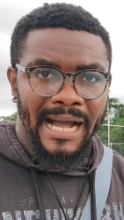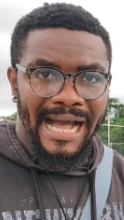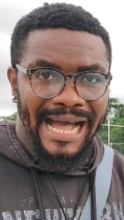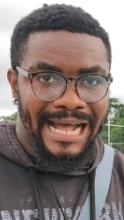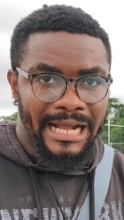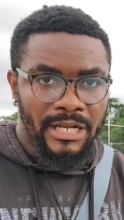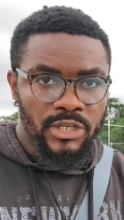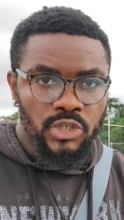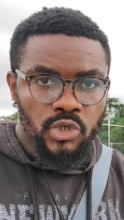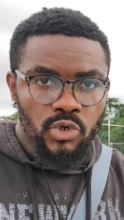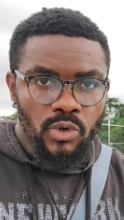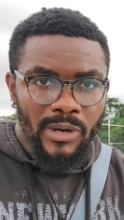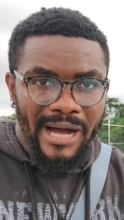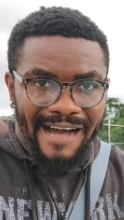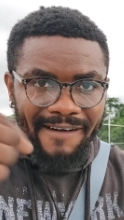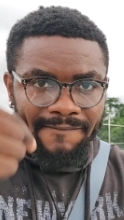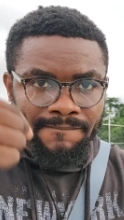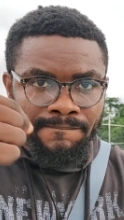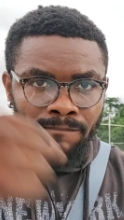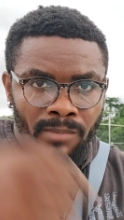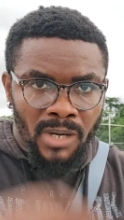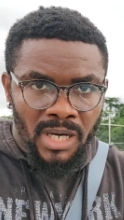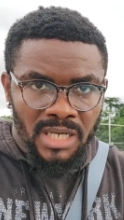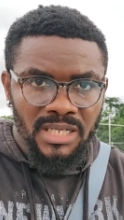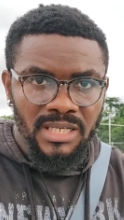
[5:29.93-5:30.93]
and you
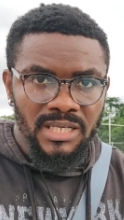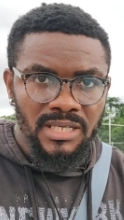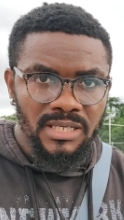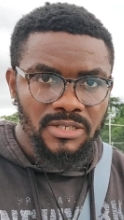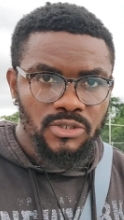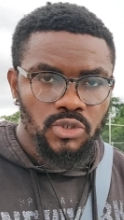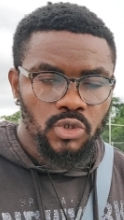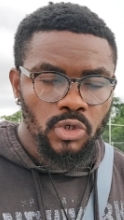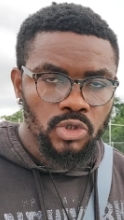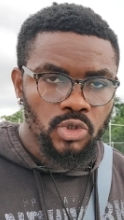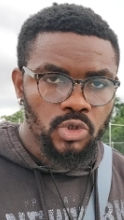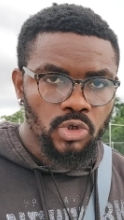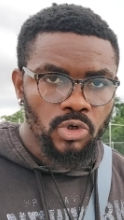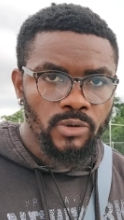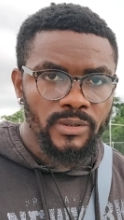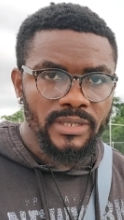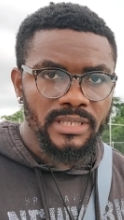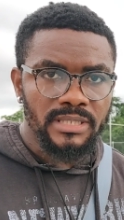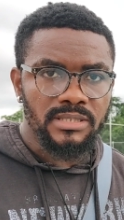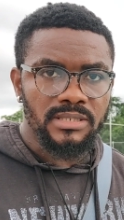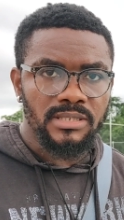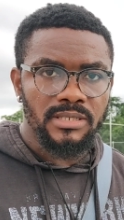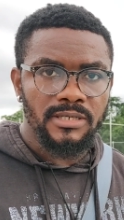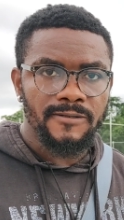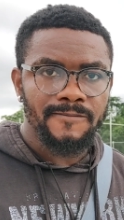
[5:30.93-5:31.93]
have money to do
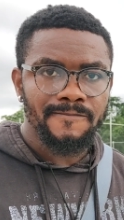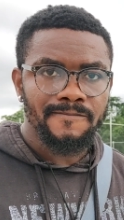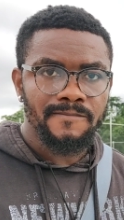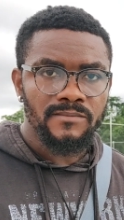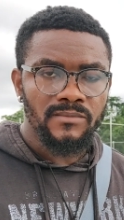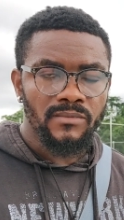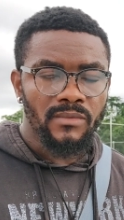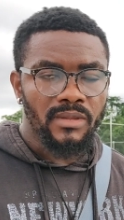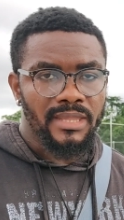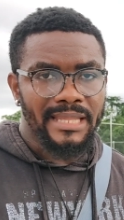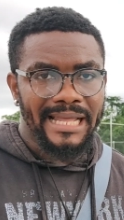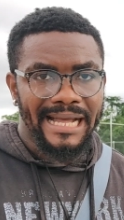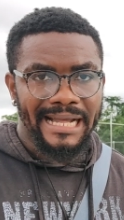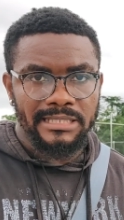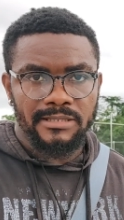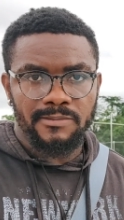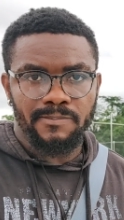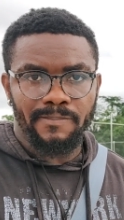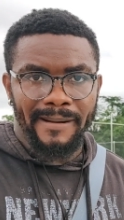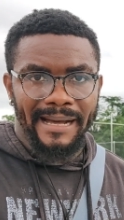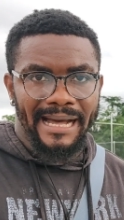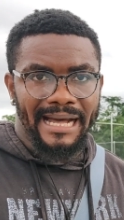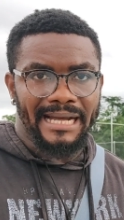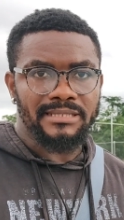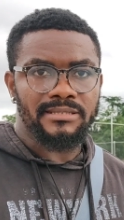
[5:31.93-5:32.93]
it, that's
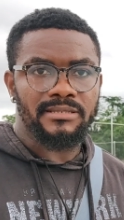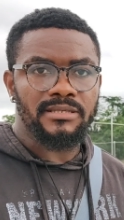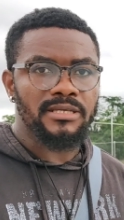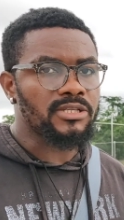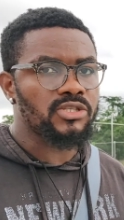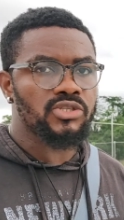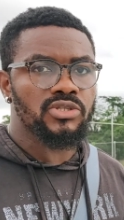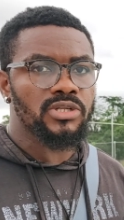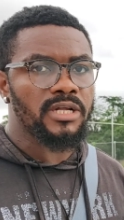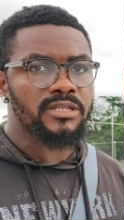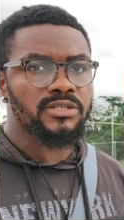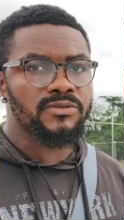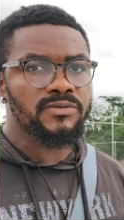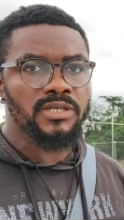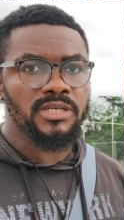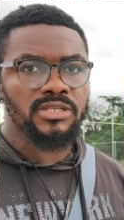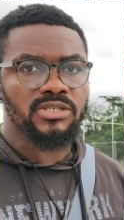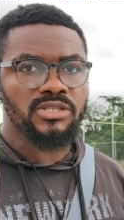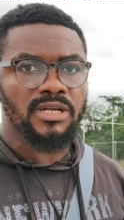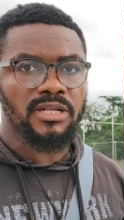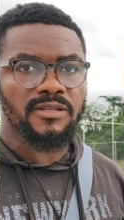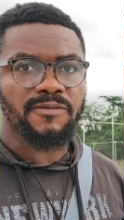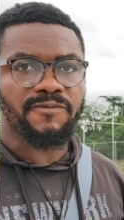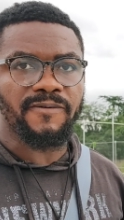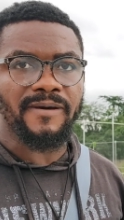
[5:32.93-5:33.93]
bad. It's not,
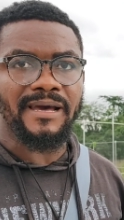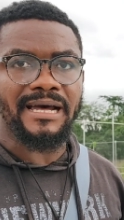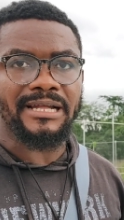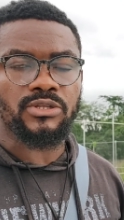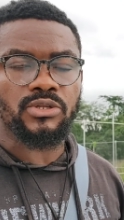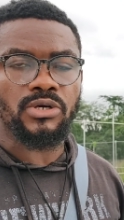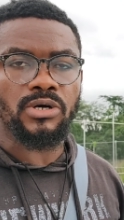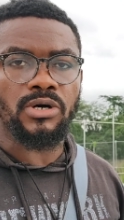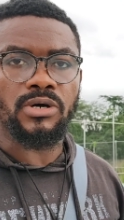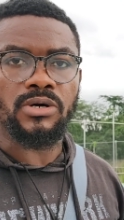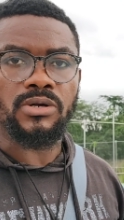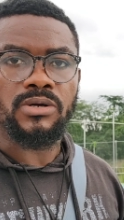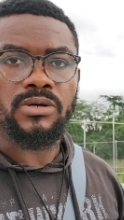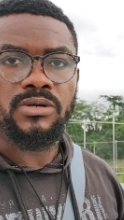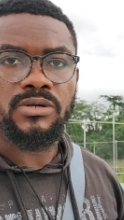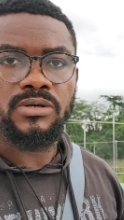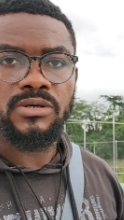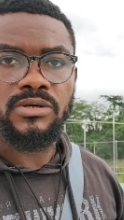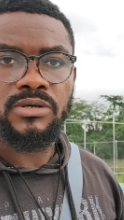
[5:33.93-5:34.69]
it's not fair at all.